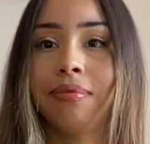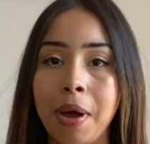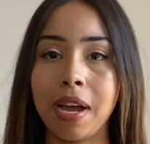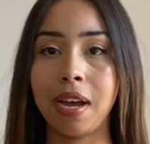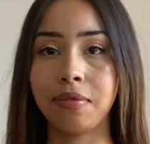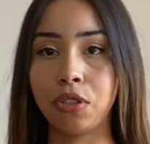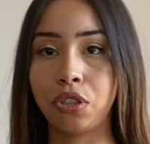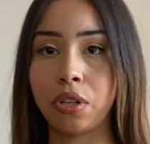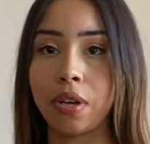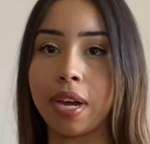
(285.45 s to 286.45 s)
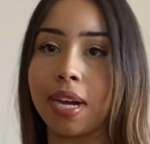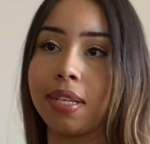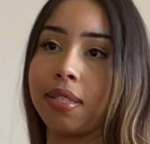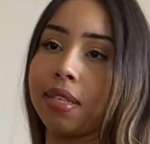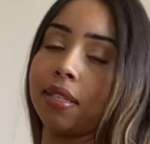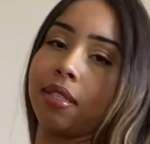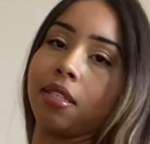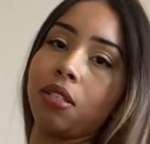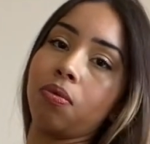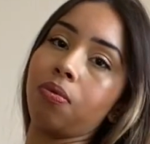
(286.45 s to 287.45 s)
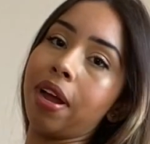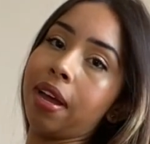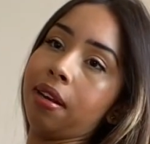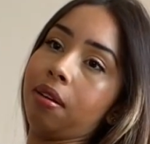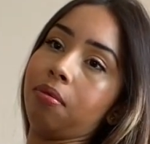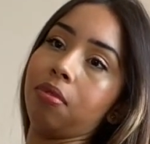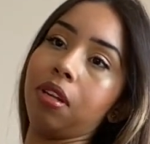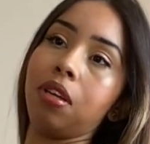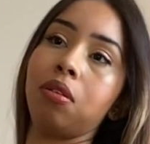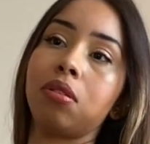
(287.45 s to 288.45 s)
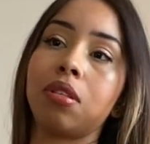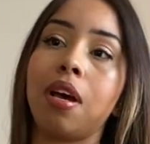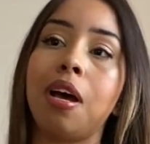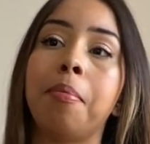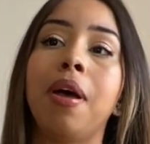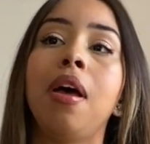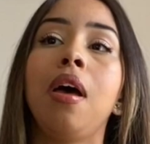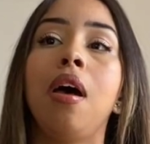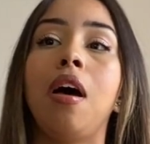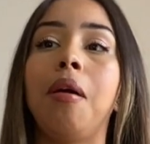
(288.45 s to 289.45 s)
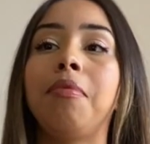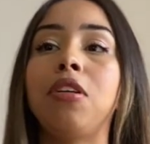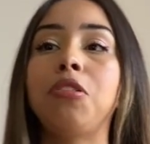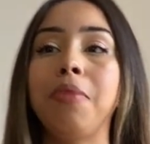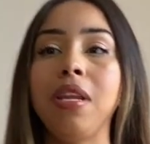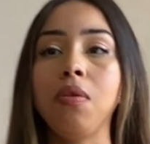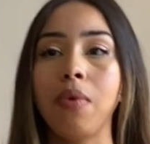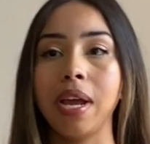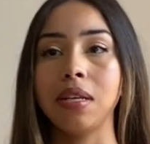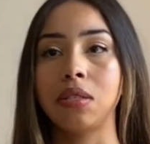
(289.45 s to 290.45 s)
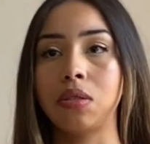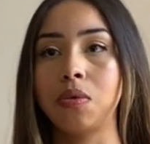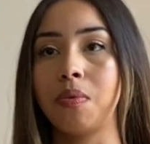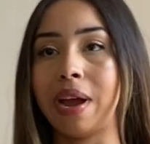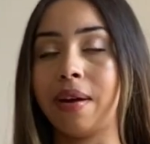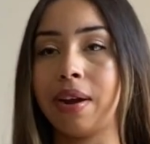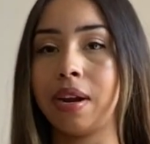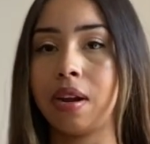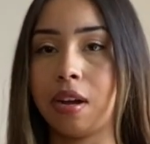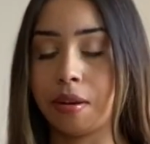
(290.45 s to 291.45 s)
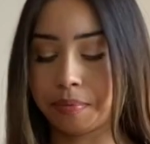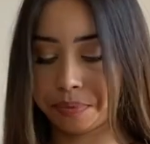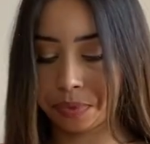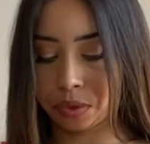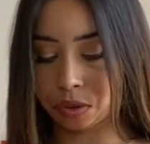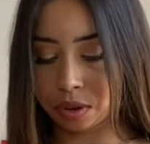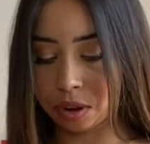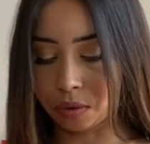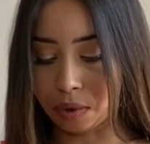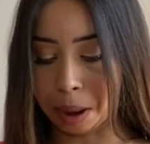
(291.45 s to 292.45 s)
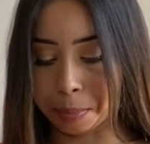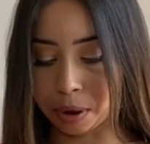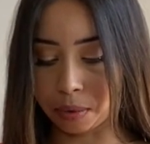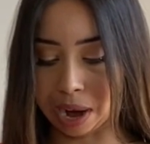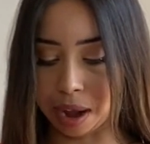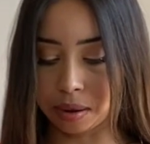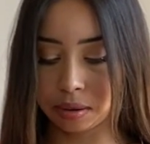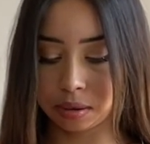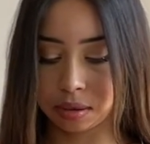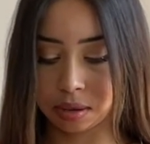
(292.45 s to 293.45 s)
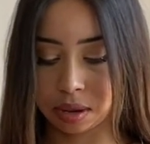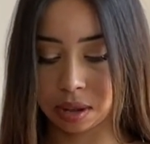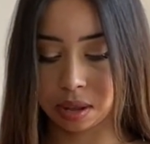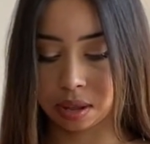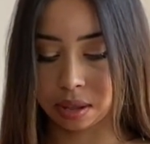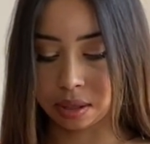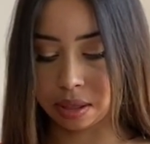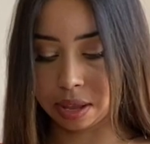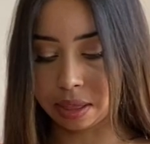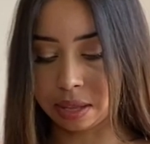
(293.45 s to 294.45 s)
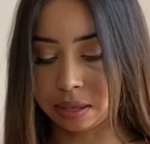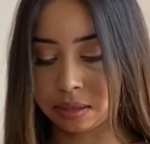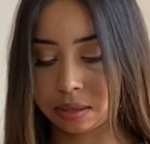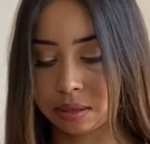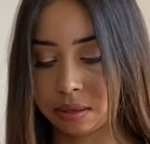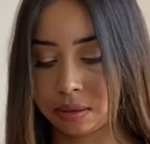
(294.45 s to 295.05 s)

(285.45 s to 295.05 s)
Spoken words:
I have to show you guys is this red, really cute top. There's many ways to wear it. You can wrap it around like this.